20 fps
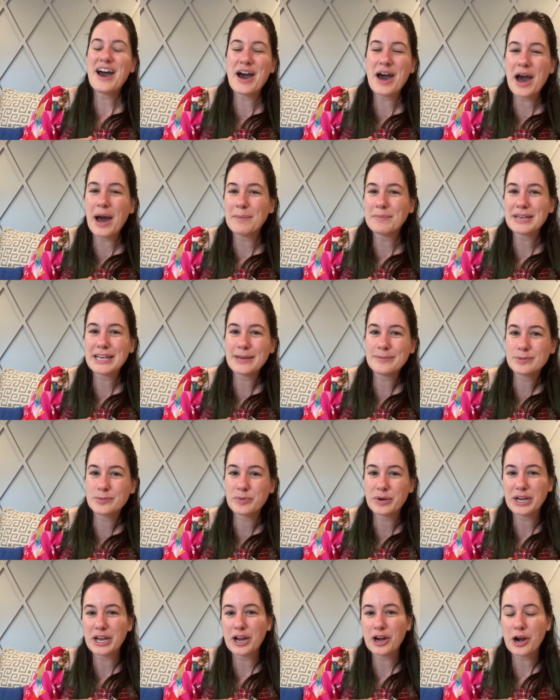um, keeps
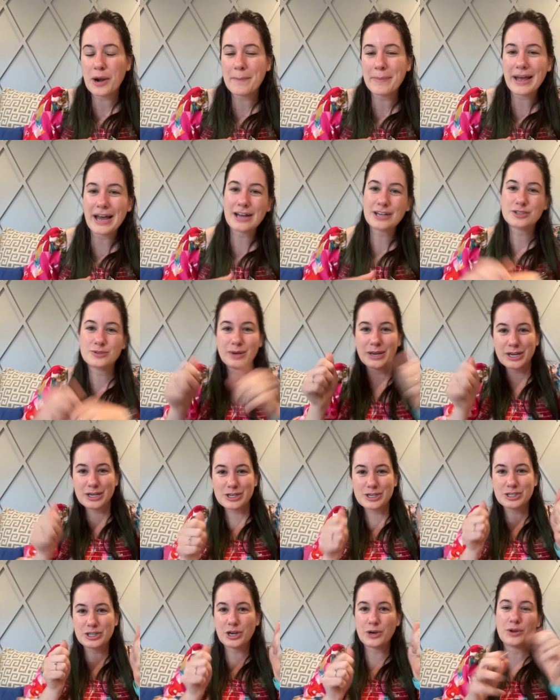bringing her back so I
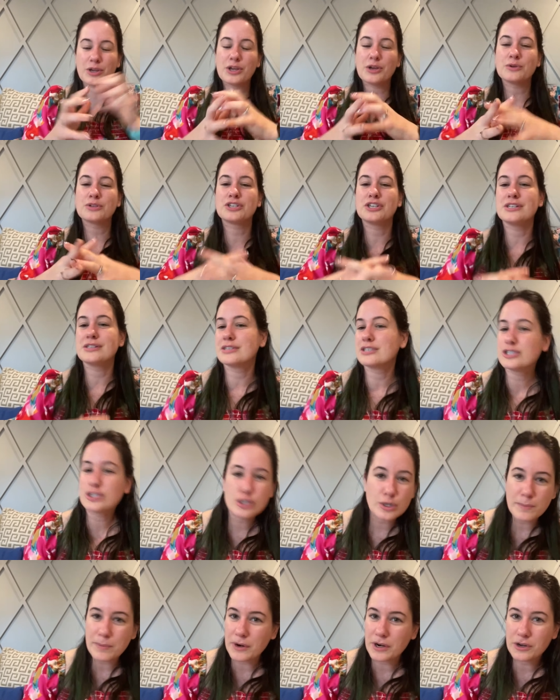can show you. She's
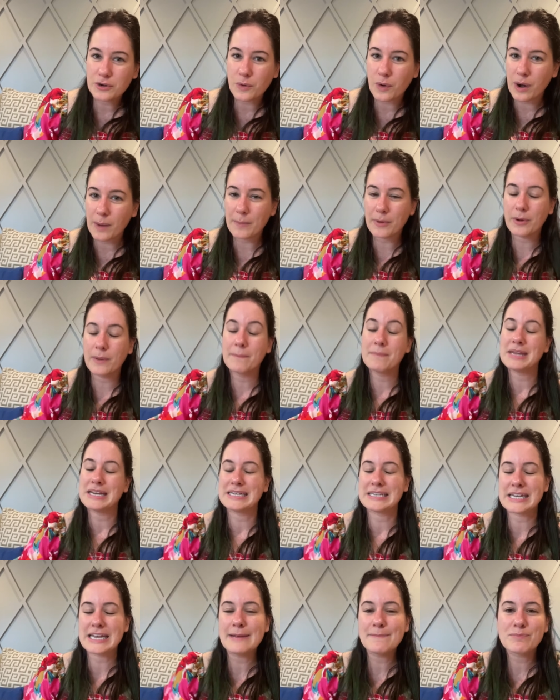super adorable,
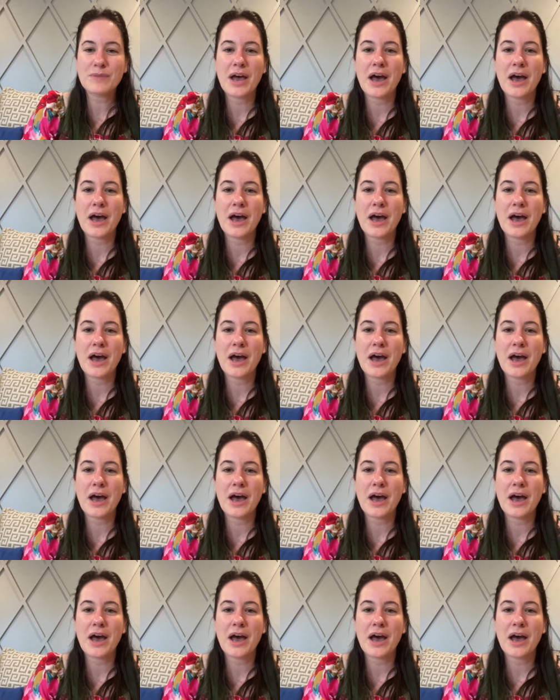Mindy.